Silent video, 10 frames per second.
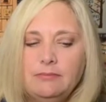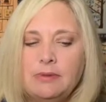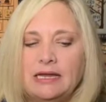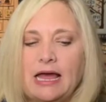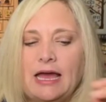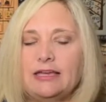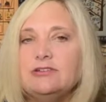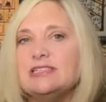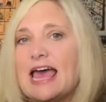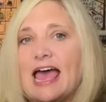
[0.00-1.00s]
but I
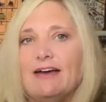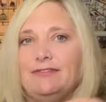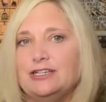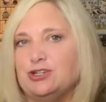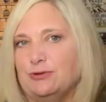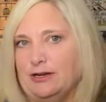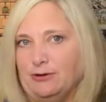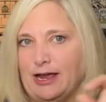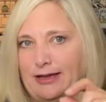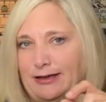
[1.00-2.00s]
use the half inch Rick
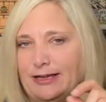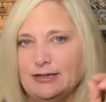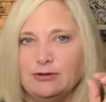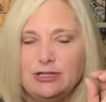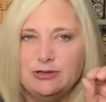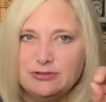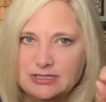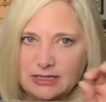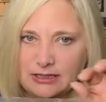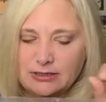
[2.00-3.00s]
Rack. I don't use
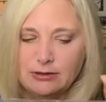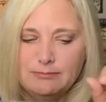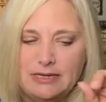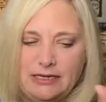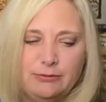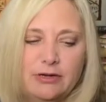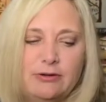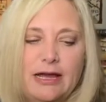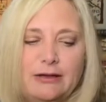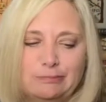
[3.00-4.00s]
the little mini Rick
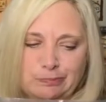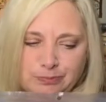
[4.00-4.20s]
Rack.